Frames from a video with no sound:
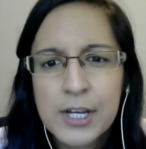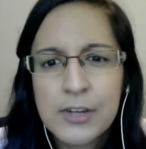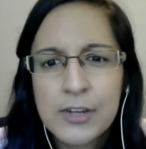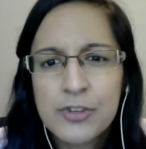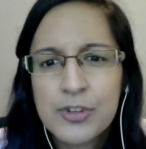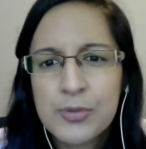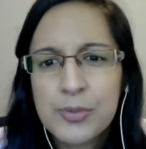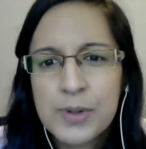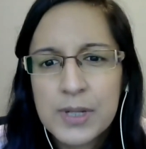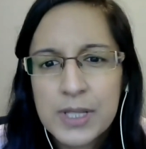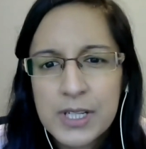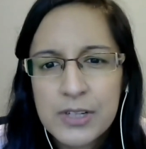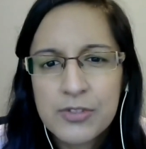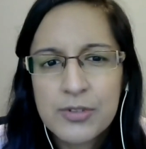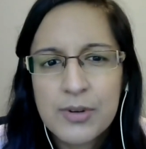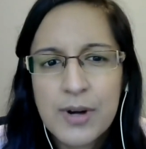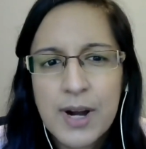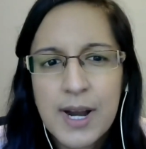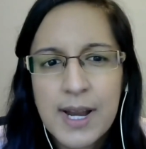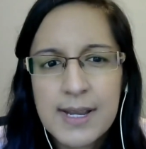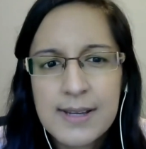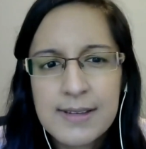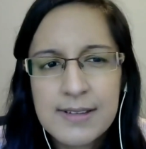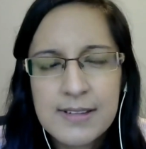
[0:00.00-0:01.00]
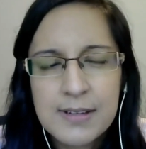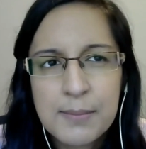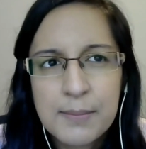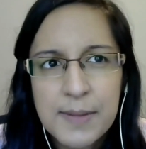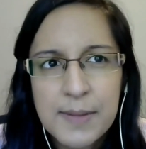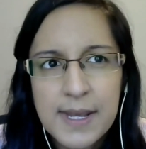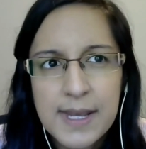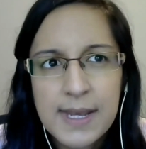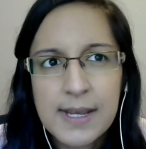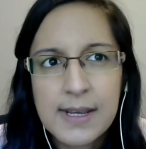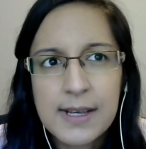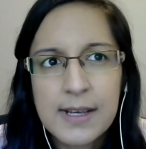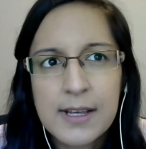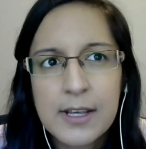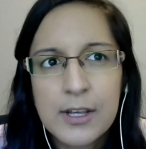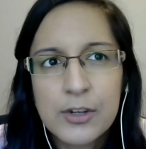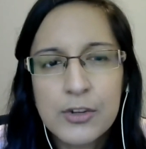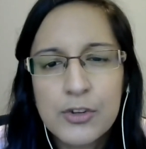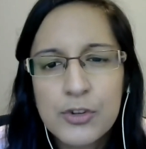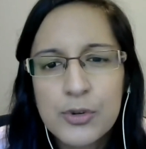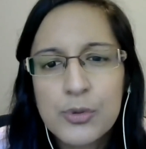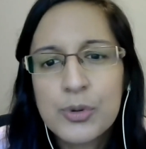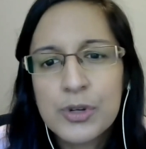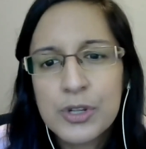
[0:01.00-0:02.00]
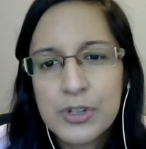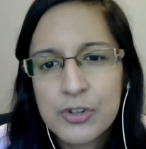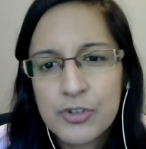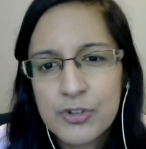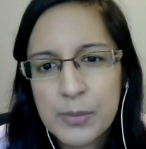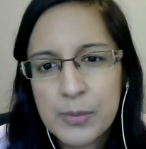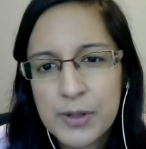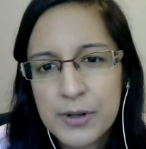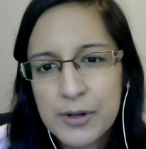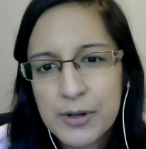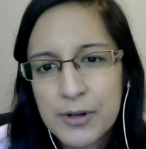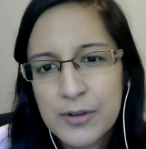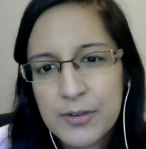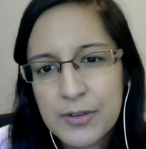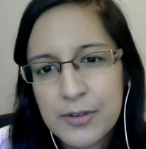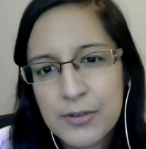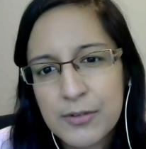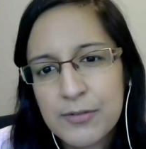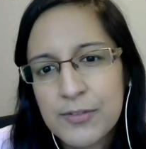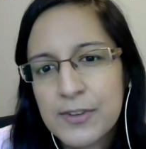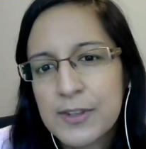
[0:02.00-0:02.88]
should really try to make new contributors